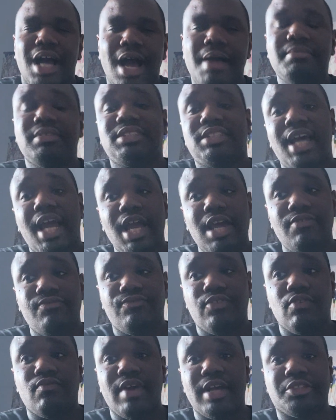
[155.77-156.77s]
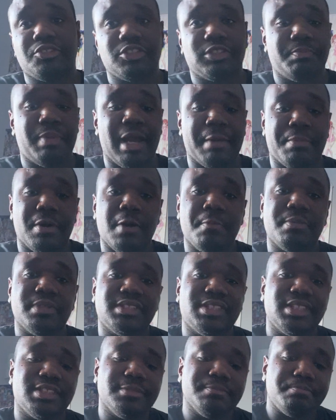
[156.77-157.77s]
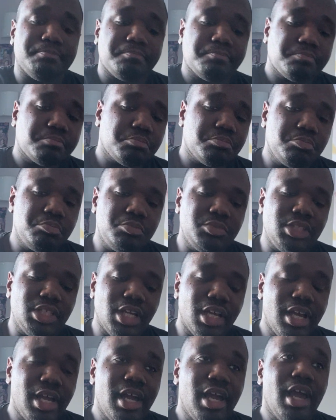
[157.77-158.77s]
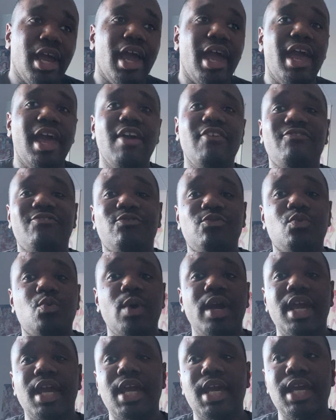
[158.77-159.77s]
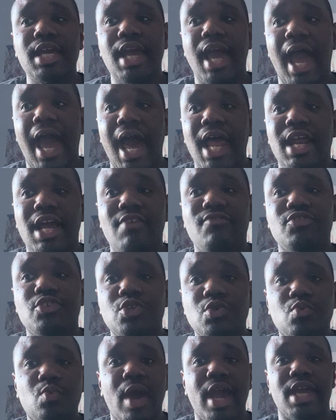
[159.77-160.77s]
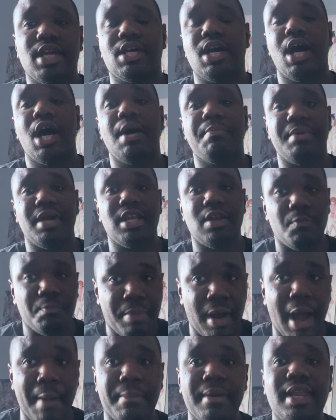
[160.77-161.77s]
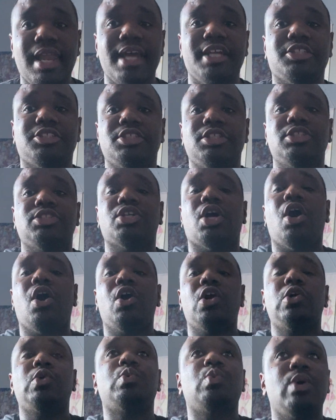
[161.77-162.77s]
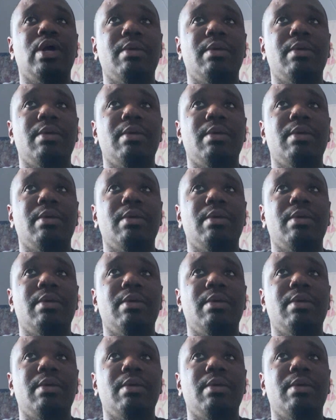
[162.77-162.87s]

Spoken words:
I'm saying for retrospect purposes, if you wake up and the population is all